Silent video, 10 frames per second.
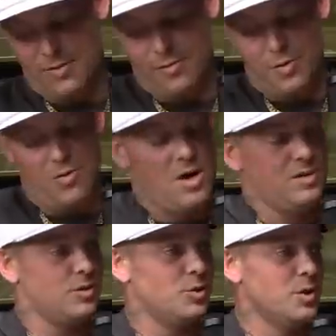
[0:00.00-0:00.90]
full
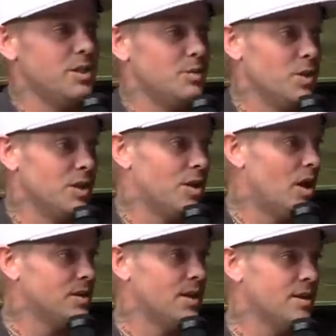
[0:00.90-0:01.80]
run switch and win the
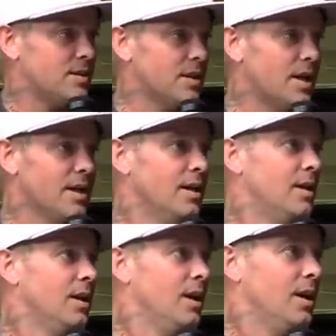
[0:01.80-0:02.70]
contest, and like,
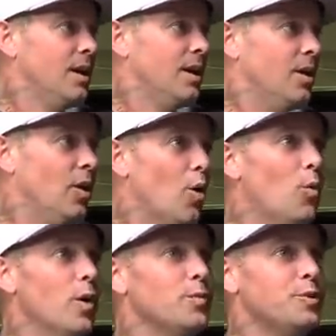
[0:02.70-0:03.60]
no
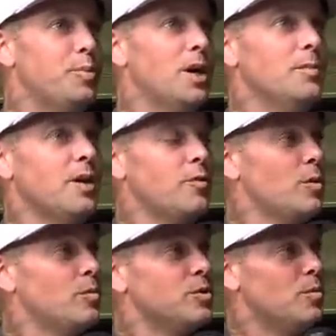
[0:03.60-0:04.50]
one was bummed.
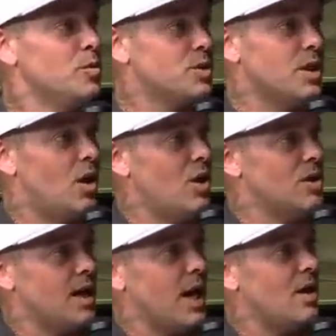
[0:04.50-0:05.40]
Everyone was almost in awe.
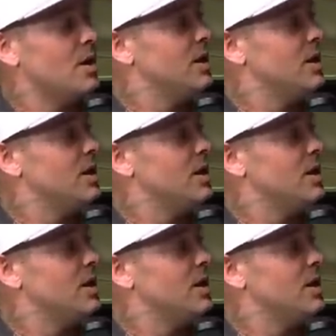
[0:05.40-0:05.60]
Like, how did he